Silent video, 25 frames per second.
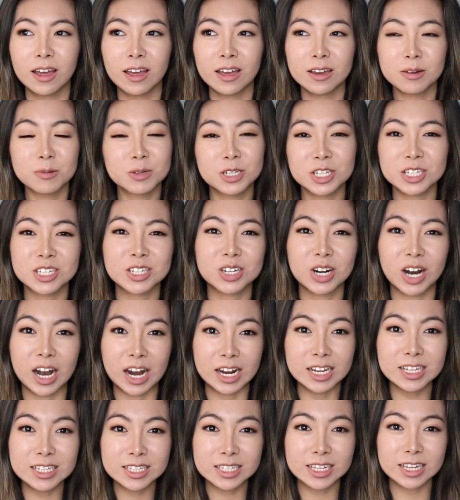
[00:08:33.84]
It was just
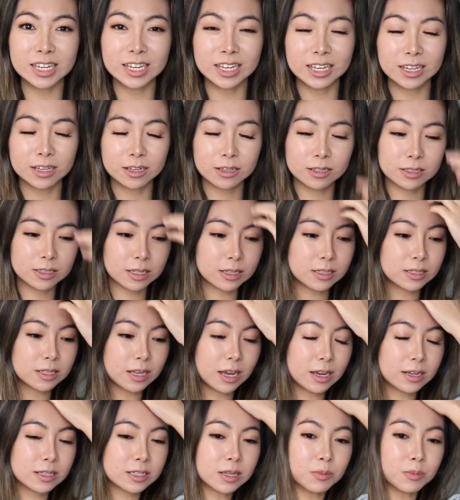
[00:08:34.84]
crazy because it's like